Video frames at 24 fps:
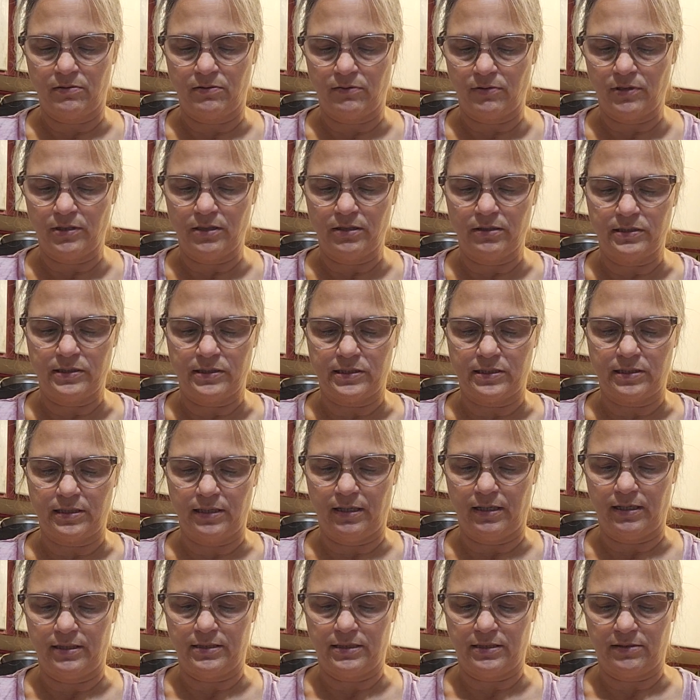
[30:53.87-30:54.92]
where else did I
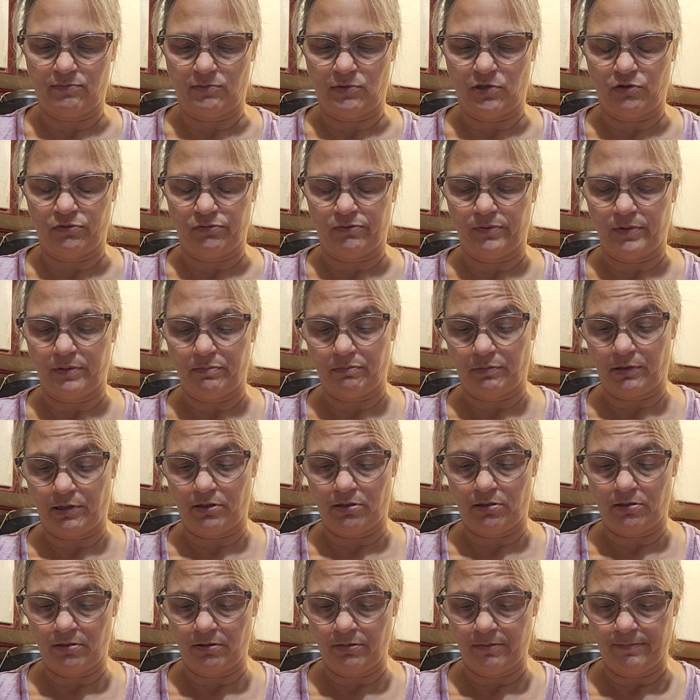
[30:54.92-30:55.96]
get some? A
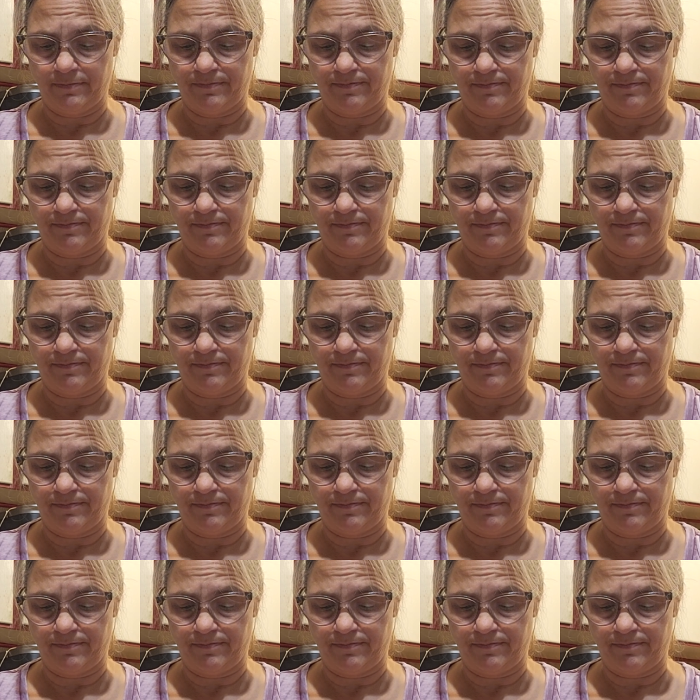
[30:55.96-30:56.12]
Ribbler.